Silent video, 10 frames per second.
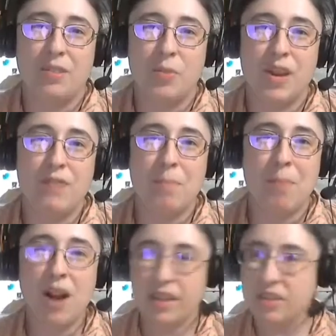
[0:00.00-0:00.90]
Yeah. Whenever
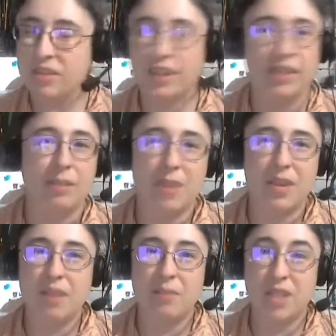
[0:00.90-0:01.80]
manga suddenly
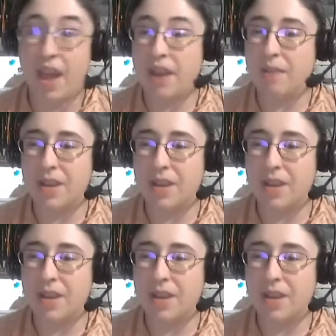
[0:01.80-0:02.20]
becomes anime,